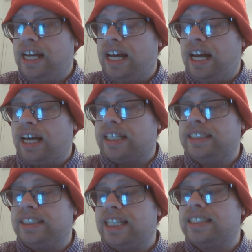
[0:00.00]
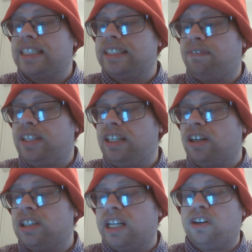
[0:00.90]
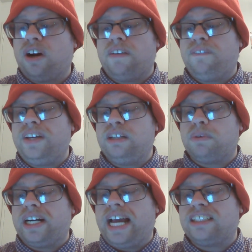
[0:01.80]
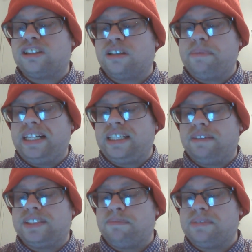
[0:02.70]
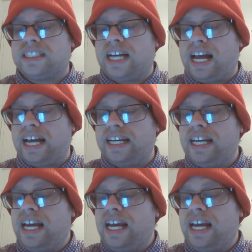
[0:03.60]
Because he says, as if the earth under our feet were an excrement of some sky,